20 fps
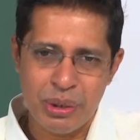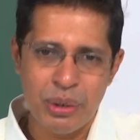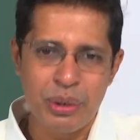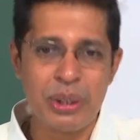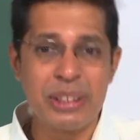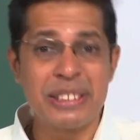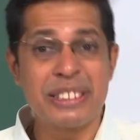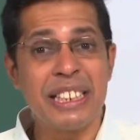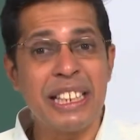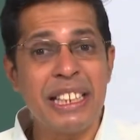So,
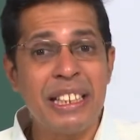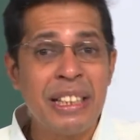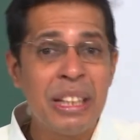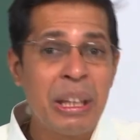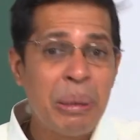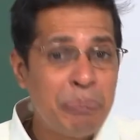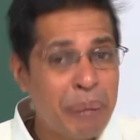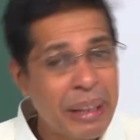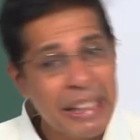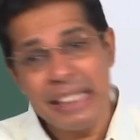you will see
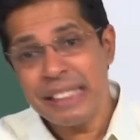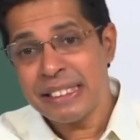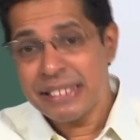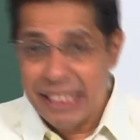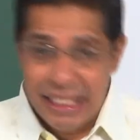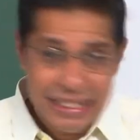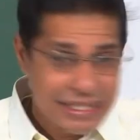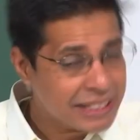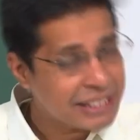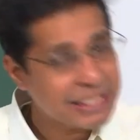many
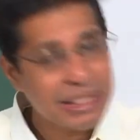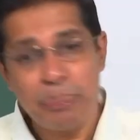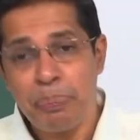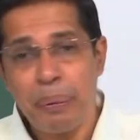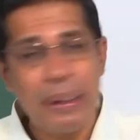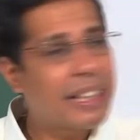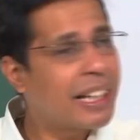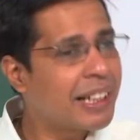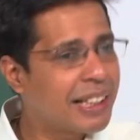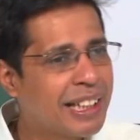instructions
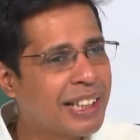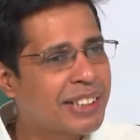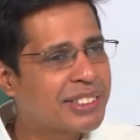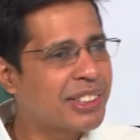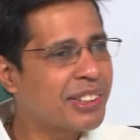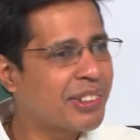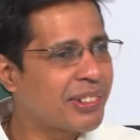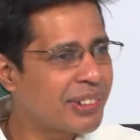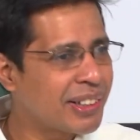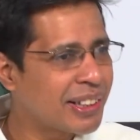repeatedly
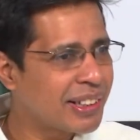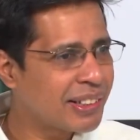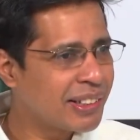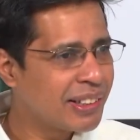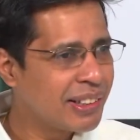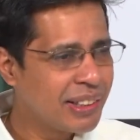executed.